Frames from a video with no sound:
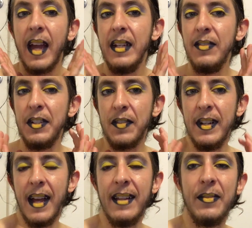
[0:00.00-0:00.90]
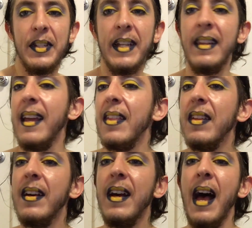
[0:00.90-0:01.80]
Kind of different. I really
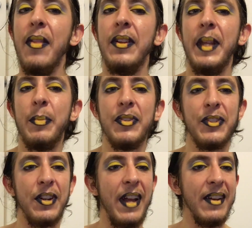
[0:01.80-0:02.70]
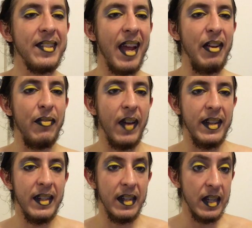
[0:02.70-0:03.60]
like how the lips turn out. It's kind of
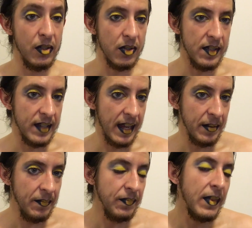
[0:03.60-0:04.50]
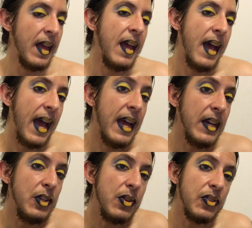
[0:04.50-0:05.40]
fun and interesting.
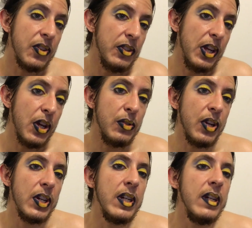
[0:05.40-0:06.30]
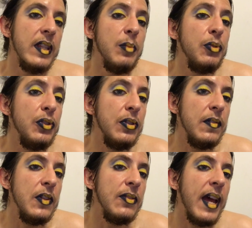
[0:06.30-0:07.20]
And you can certainly go darker in the blue
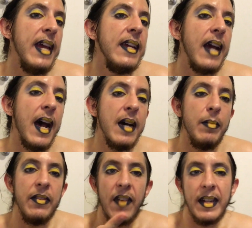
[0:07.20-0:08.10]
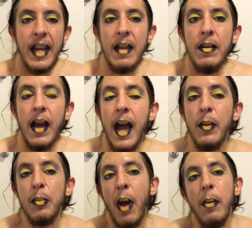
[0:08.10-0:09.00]
if you like. In fact,
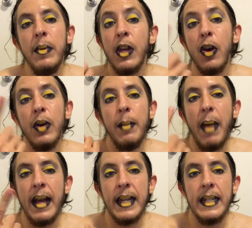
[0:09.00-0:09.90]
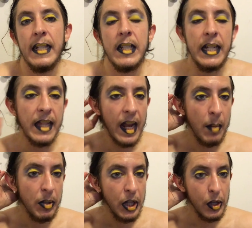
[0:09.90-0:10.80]
I would probably go back in and clean that
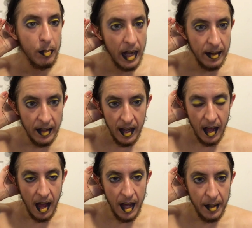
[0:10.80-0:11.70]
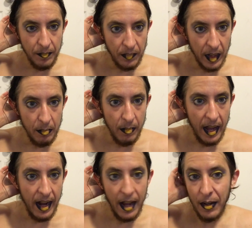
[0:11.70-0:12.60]
up a little bit.
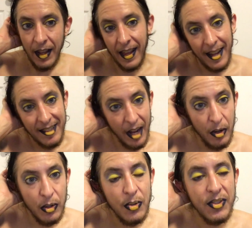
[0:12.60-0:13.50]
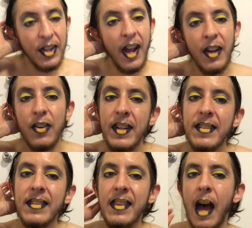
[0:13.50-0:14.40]
But I don't know, like I said, I don't use the cut
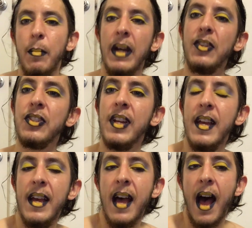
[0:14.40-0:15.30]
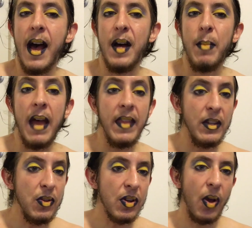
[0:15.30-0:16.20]
crease that much. And
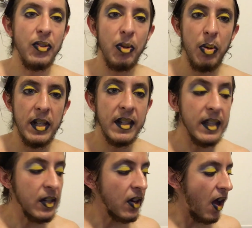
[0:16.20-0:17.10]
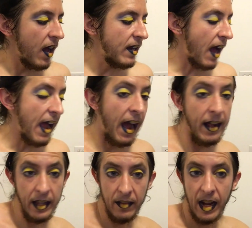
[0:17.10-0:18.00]
then you can also put glitter on. I
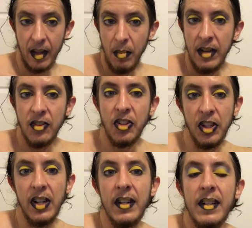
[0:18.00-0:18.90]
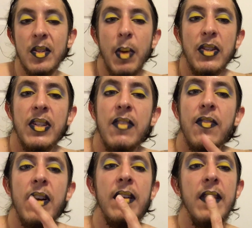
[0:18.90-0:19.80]
highly recommend glitter, especially
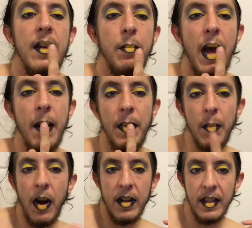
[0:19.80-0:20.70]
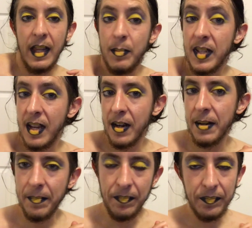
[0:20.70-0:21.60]
for the part of the lips
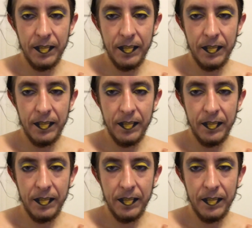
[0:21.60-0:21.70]
here.